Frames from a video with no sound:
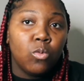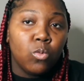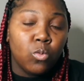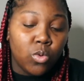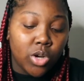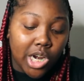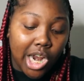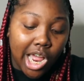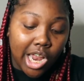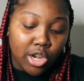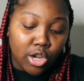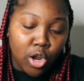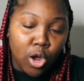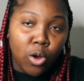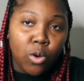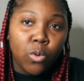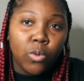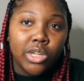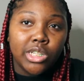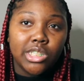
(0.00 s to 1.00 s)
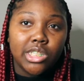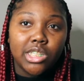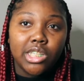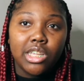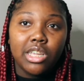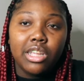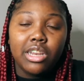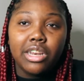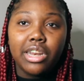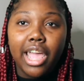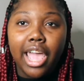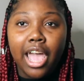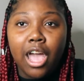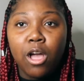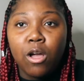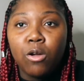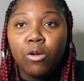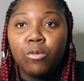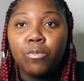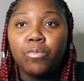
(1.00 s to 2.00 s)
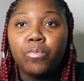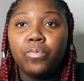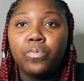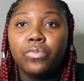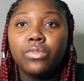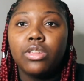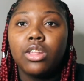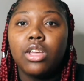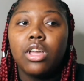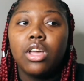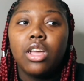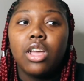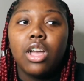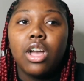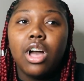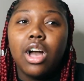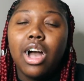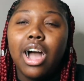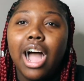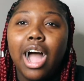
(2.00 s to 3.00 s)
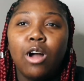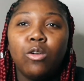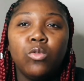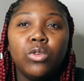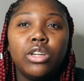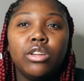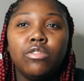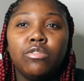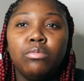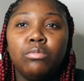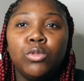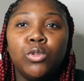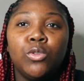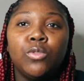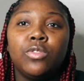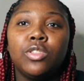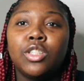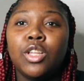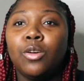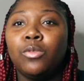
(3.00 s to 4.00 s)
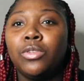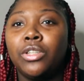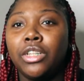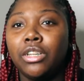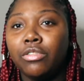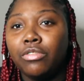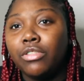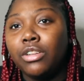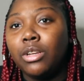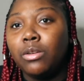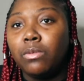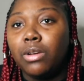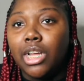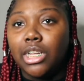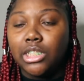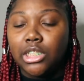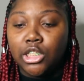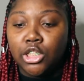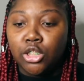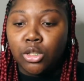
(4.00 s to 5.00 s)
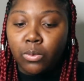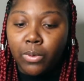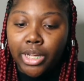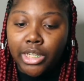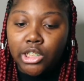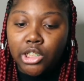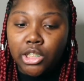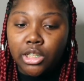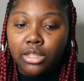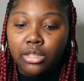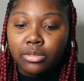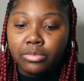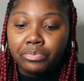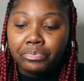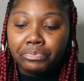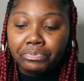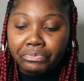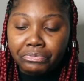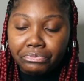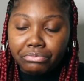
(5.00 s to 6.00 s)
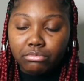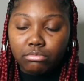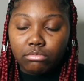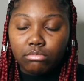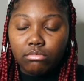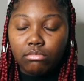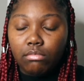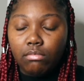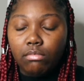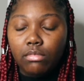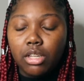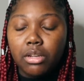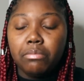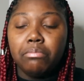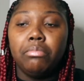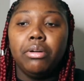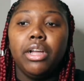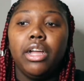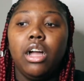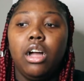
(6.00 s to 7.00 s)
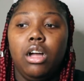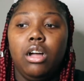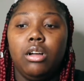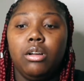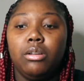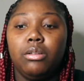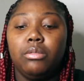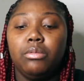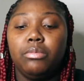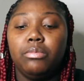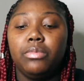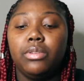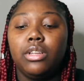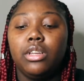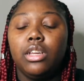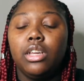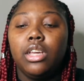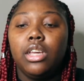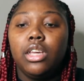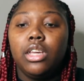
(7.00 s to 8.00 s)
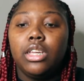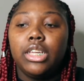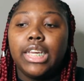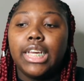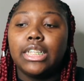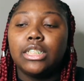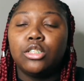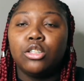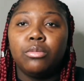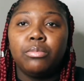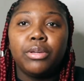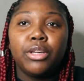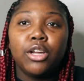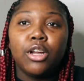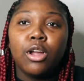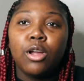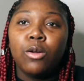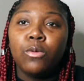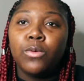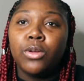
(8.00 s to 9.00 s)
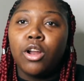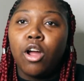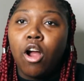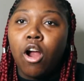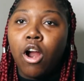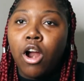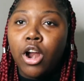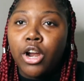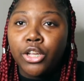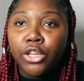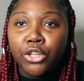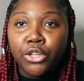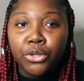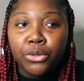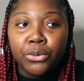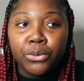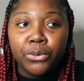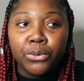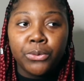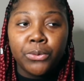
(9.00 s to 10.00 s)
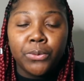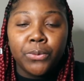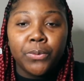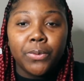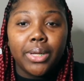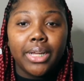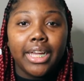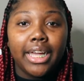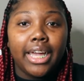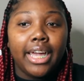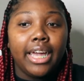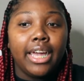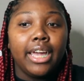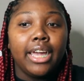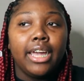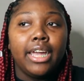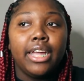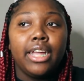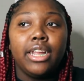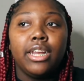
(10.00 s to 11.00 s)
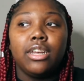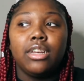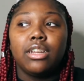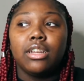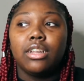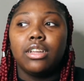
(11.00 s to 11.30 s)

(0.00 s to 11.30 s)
what I know and seen now, I would have moved so differently with that situation. But, yeah, so me and her would argue. I